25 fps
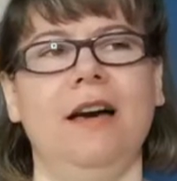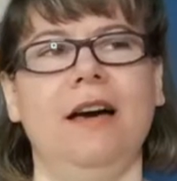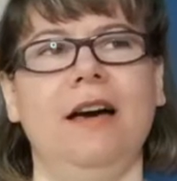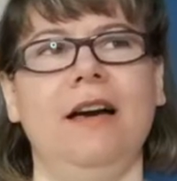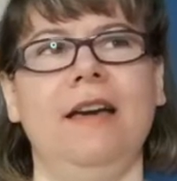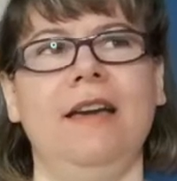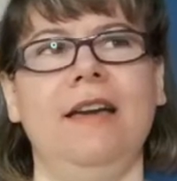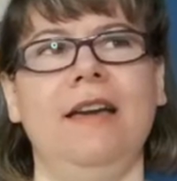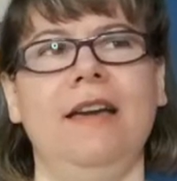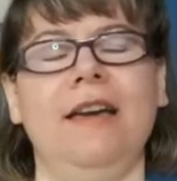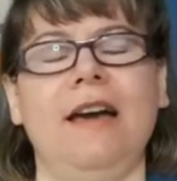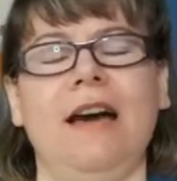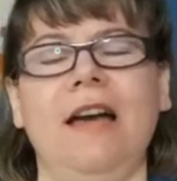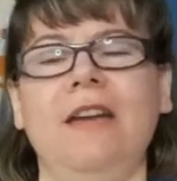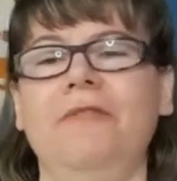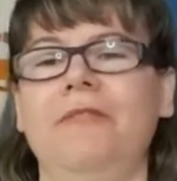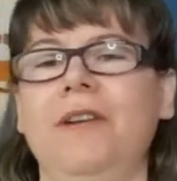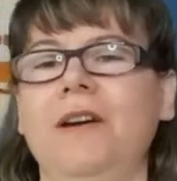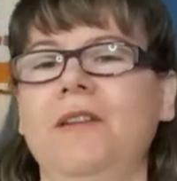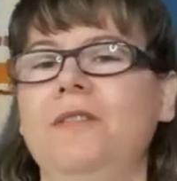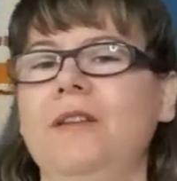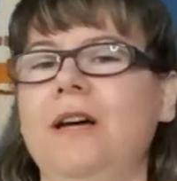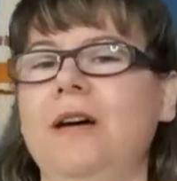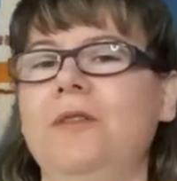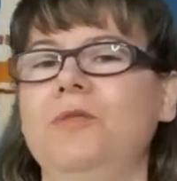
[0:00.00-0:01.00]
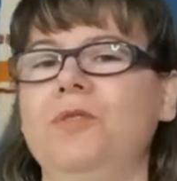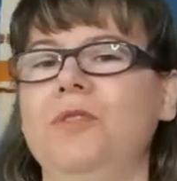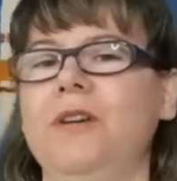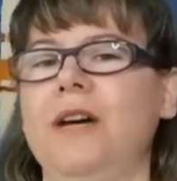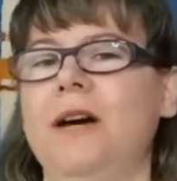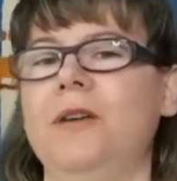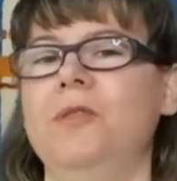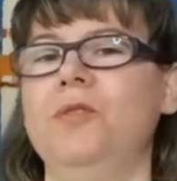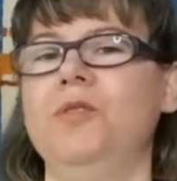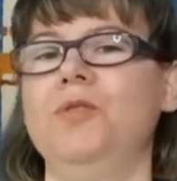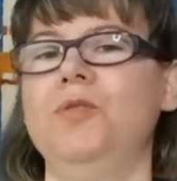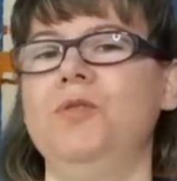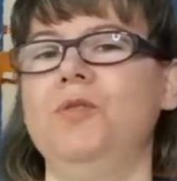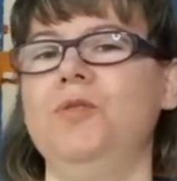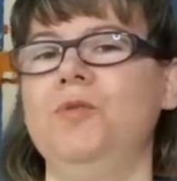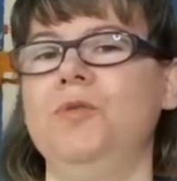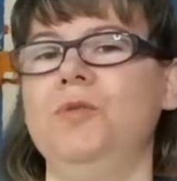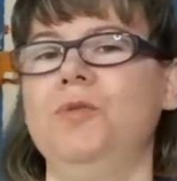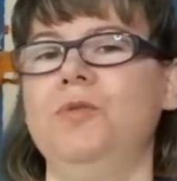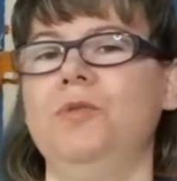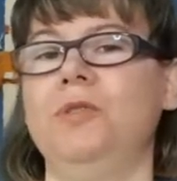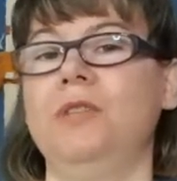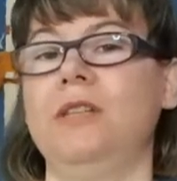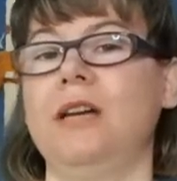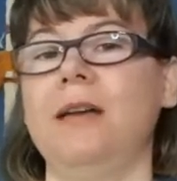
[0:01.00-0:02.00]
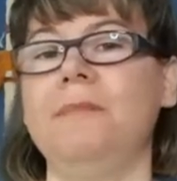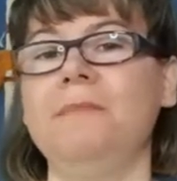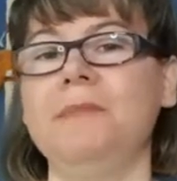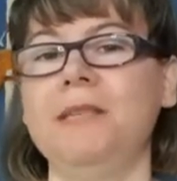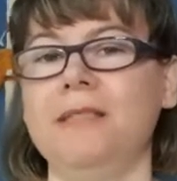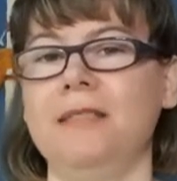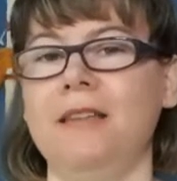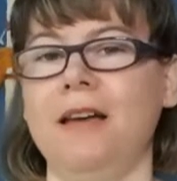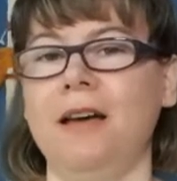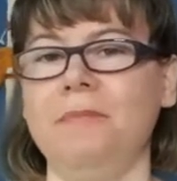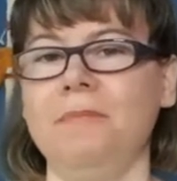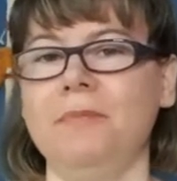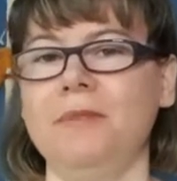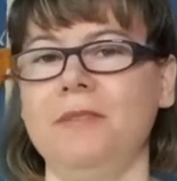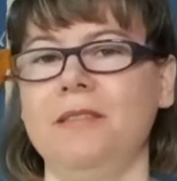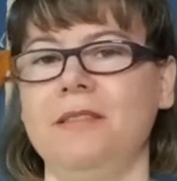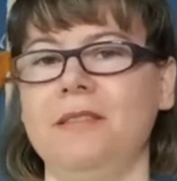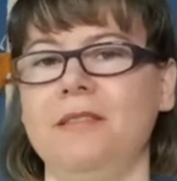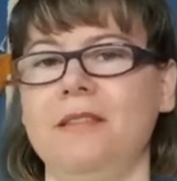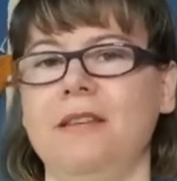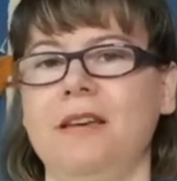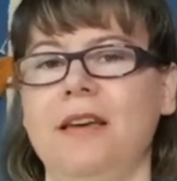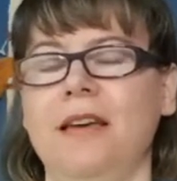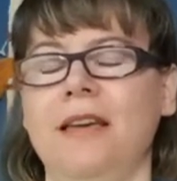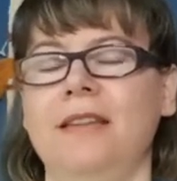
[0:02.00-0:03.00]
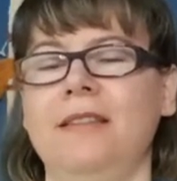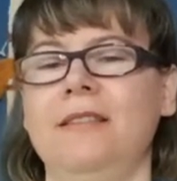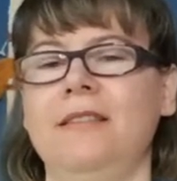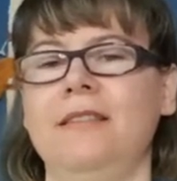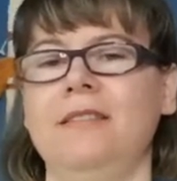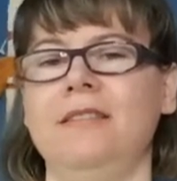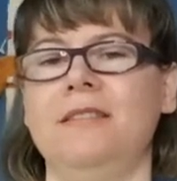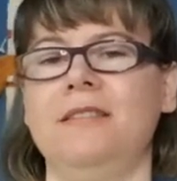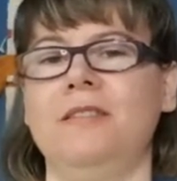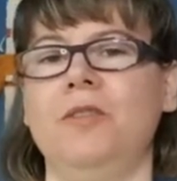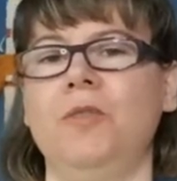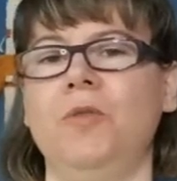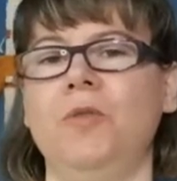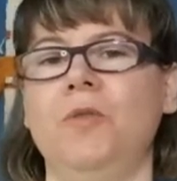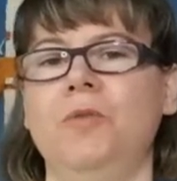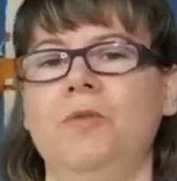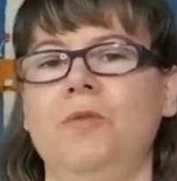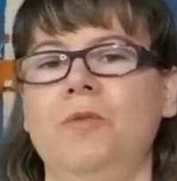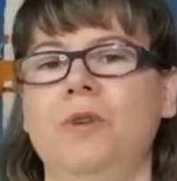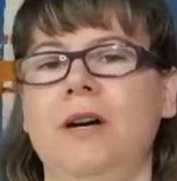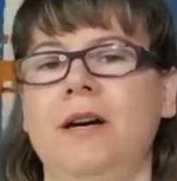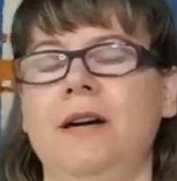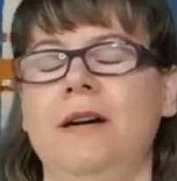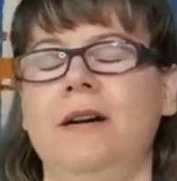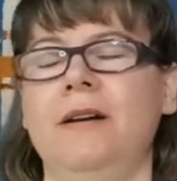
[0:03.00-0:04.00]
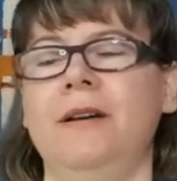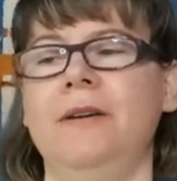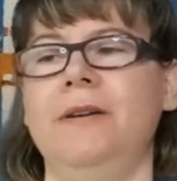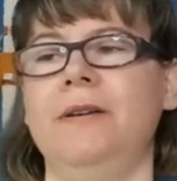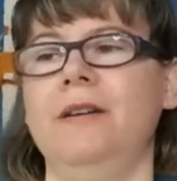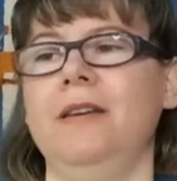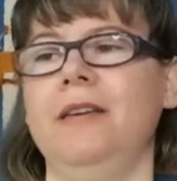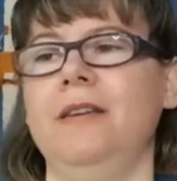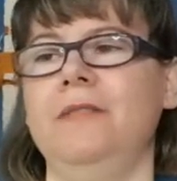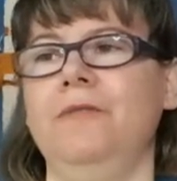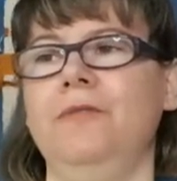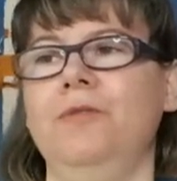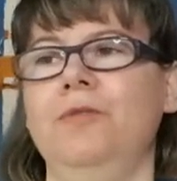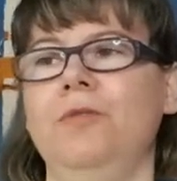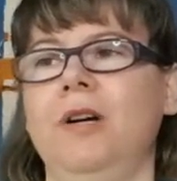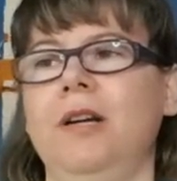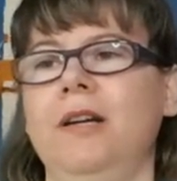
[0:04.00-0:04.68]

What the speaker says: I found out how to do timestamps, and so if you are